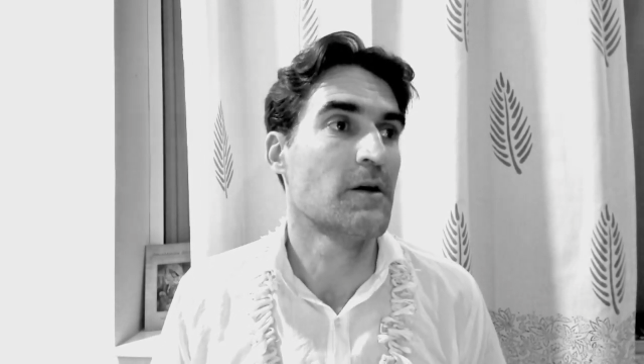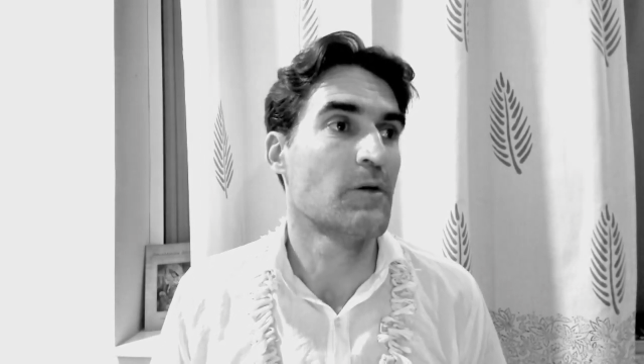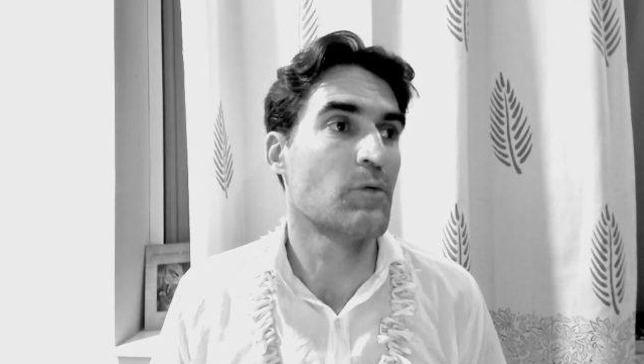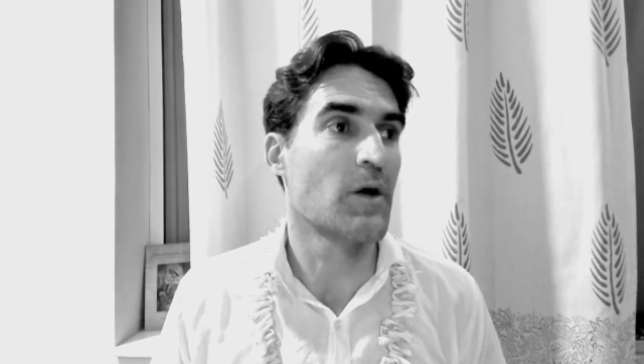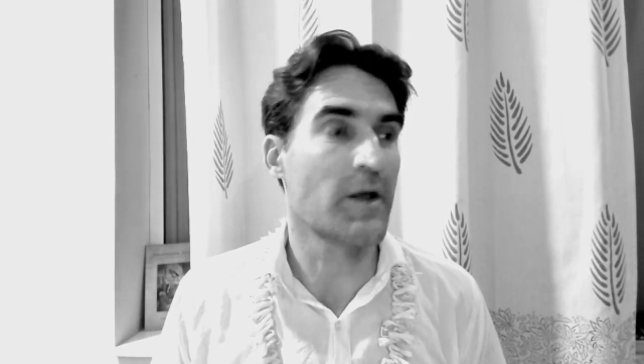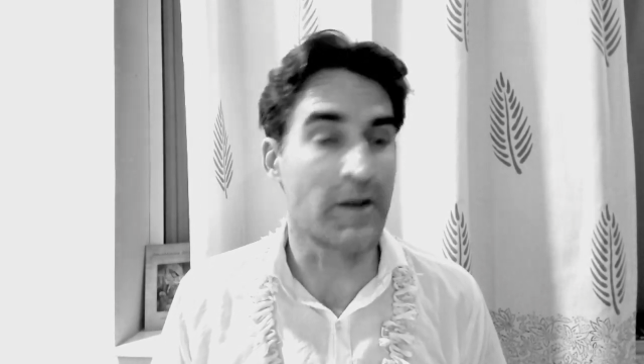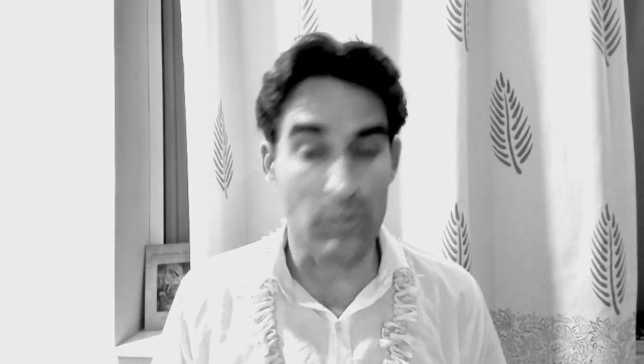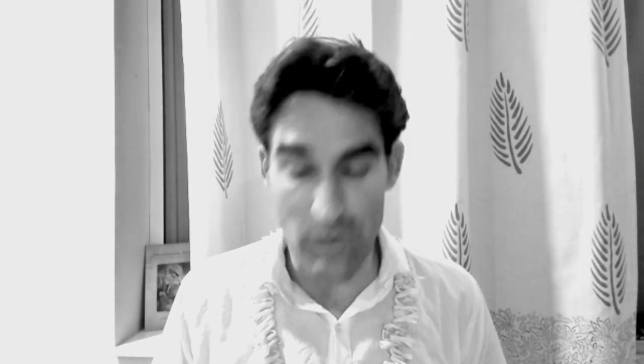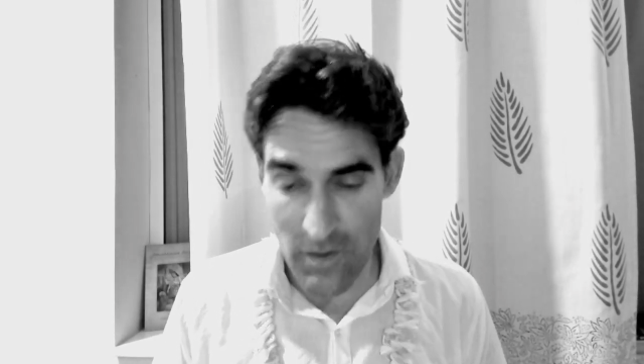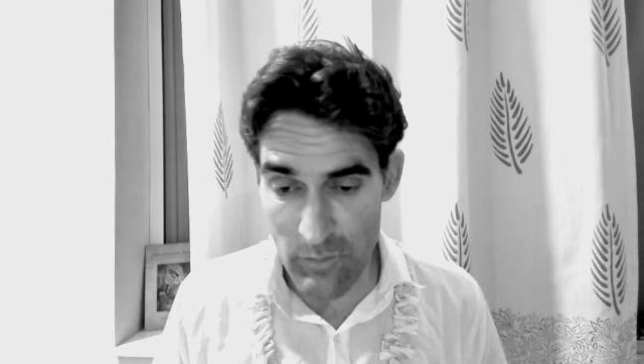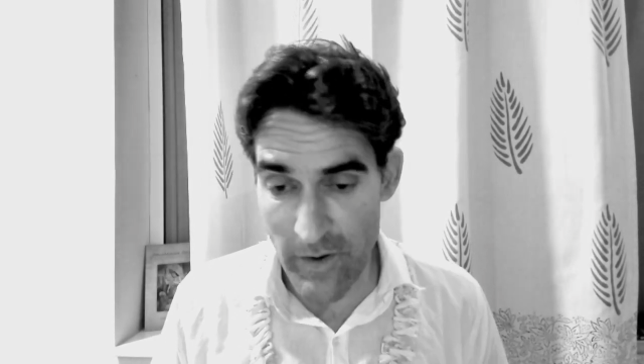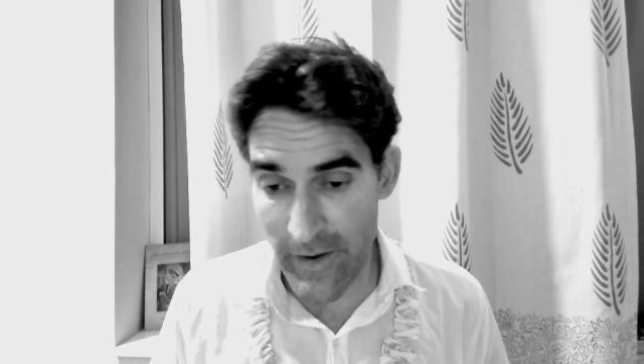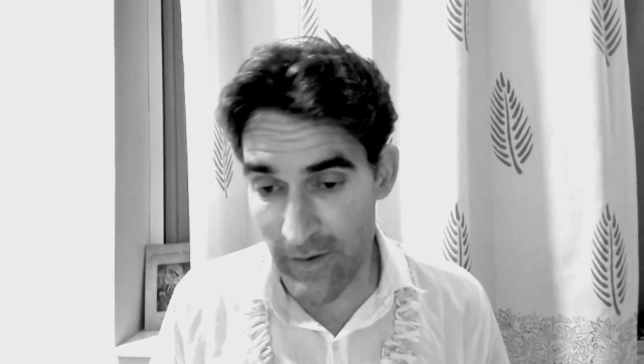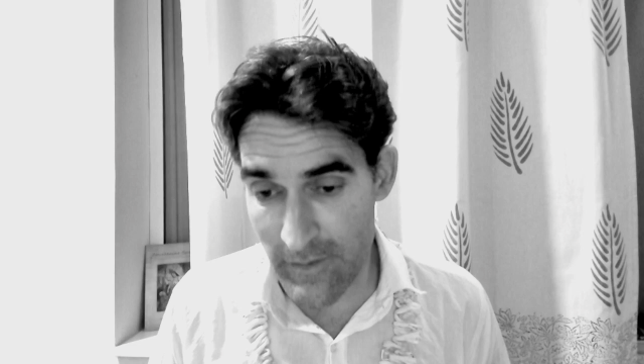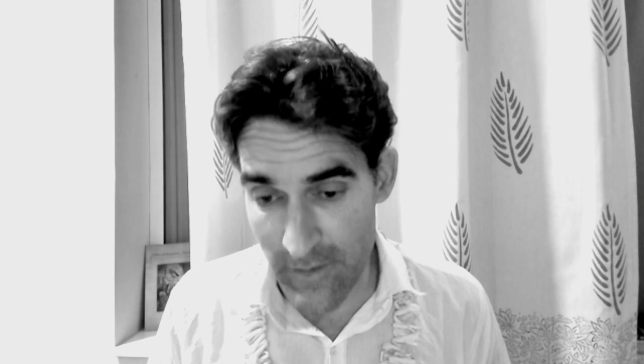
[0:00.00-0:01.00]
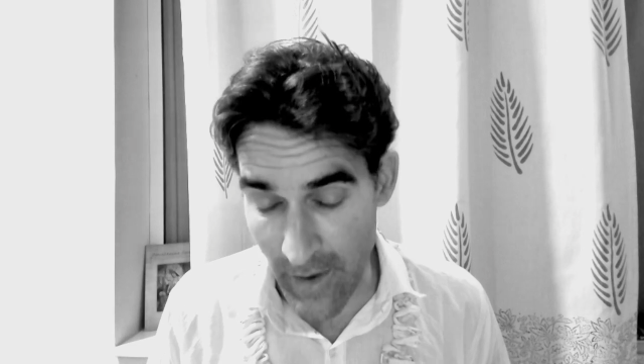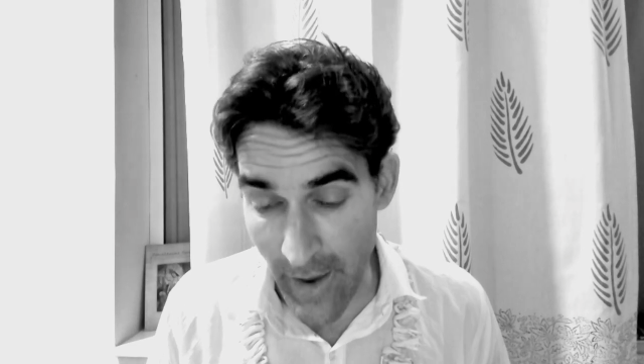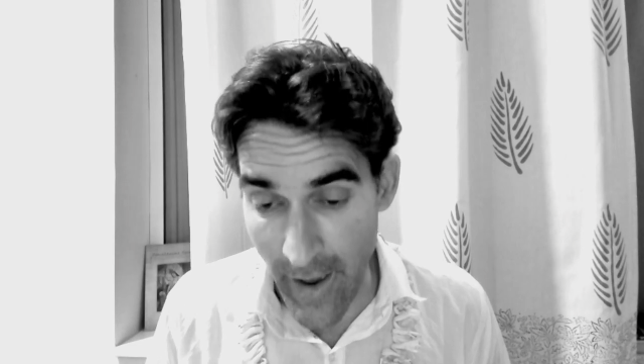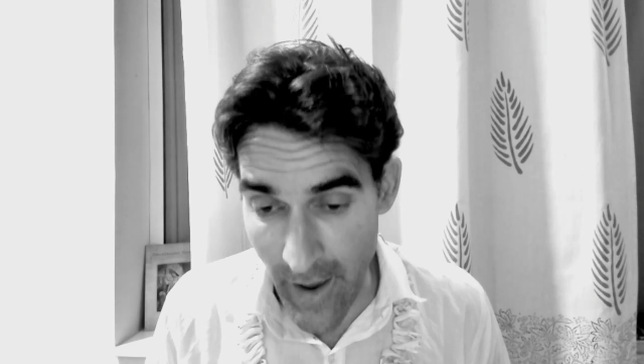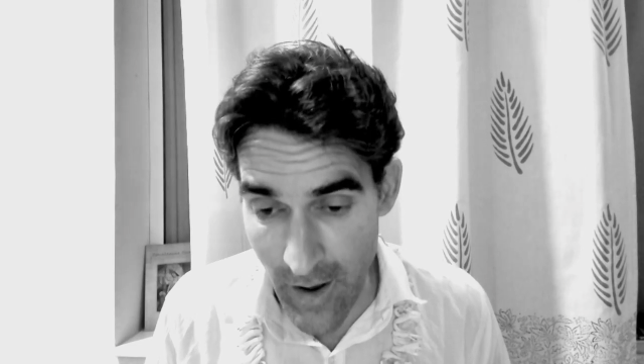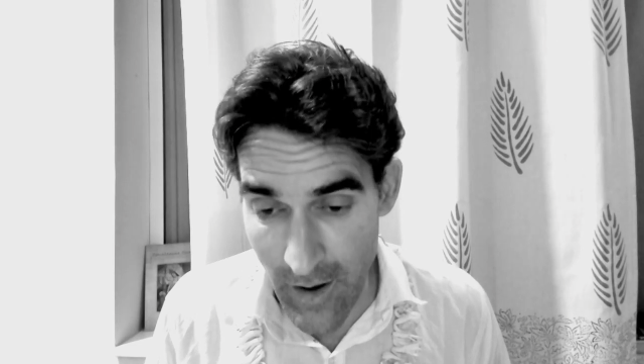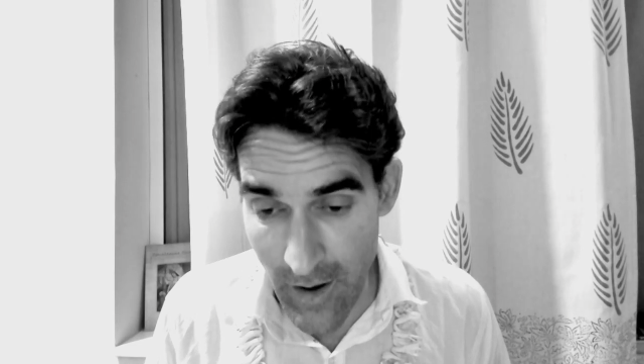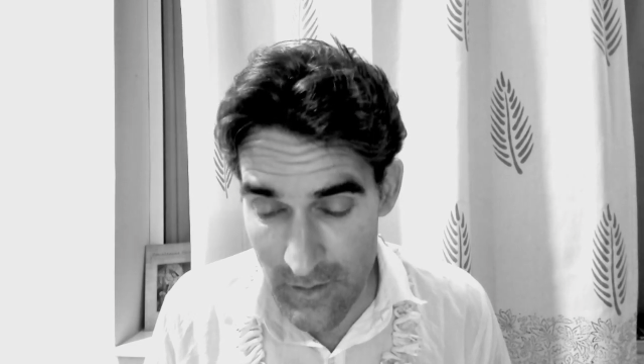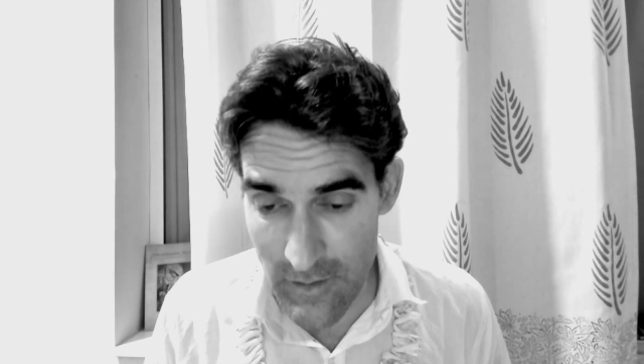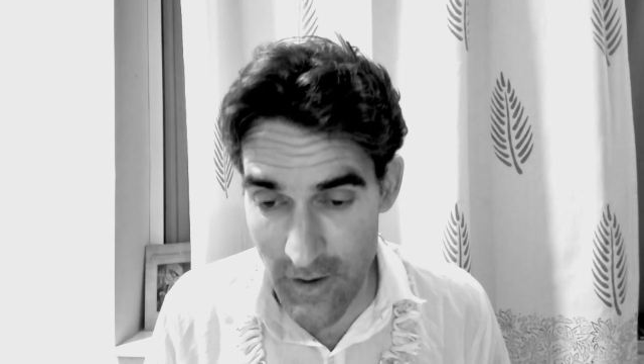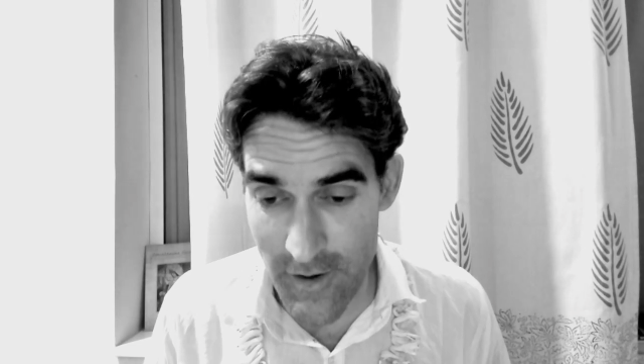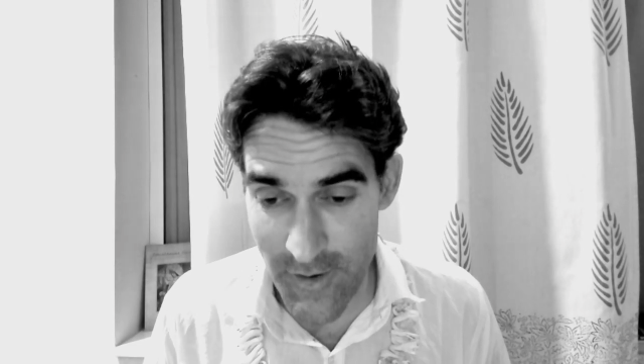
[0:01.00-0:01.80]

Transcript: Well, in one way, yeah.